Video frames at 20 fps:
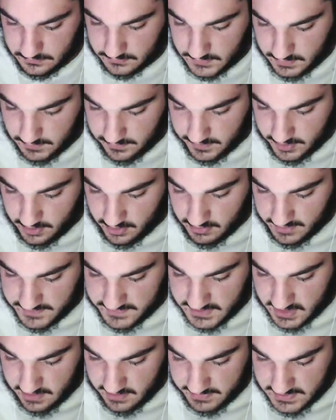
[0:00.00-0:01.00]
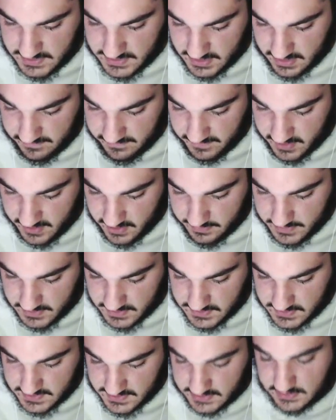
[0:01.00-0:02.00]
Video refs are coming to the FA Cup
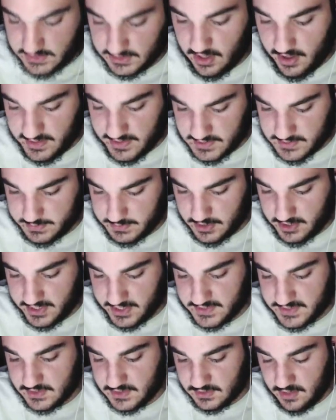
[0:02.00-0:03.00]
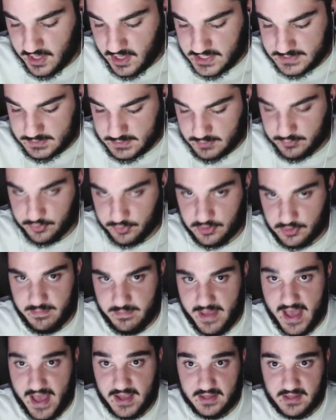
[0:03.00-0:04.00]
next season. Linesman. Okay, so the linesman brought it
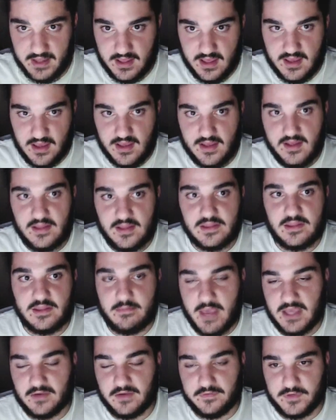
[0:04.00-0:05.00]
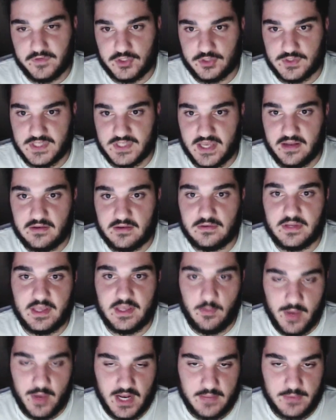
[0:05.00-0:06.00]
back. The main official said,
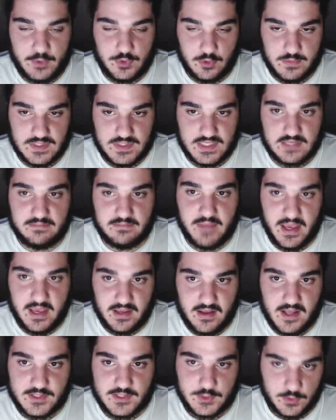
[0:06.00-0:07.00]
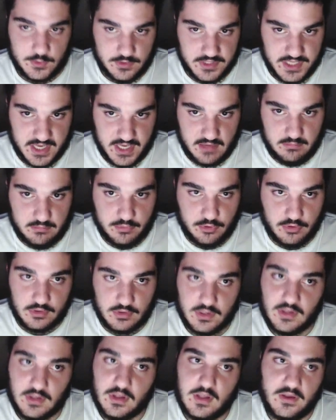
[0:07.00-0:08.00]
he went up to him and said, mate, I saw the
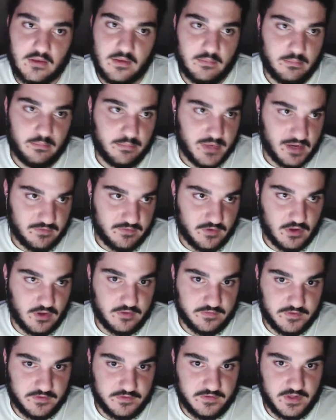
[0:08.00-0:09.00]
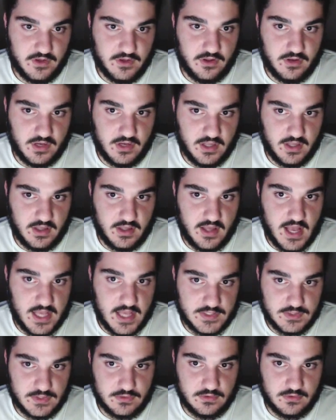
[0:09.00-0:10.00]
handball, but I've got a 50 on
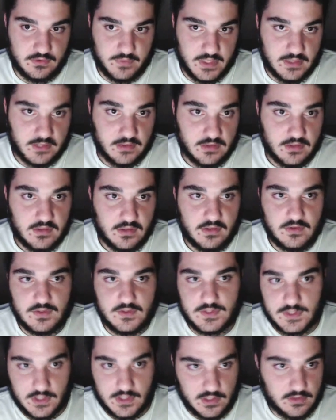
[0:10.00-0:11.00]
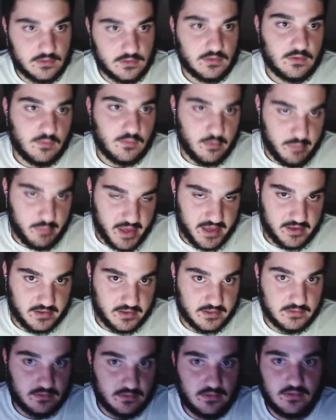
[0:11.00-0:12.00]
Arsenal to win, so we're
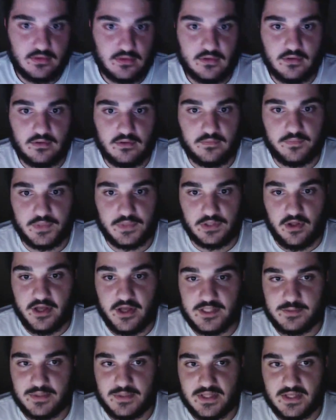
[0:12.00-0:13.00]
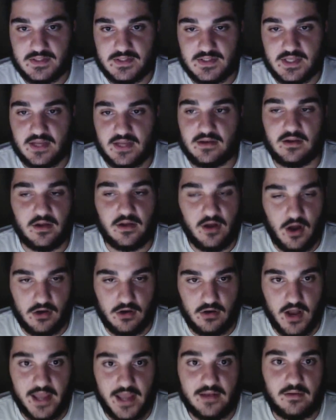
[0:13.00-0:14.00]
paying it. The linesman then said,
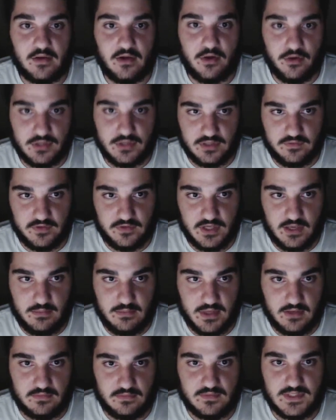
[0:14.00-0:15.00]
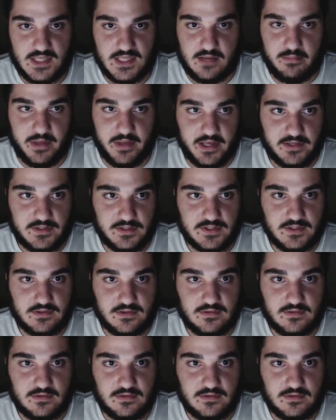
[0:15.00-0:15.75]
all right, only if you give me $10.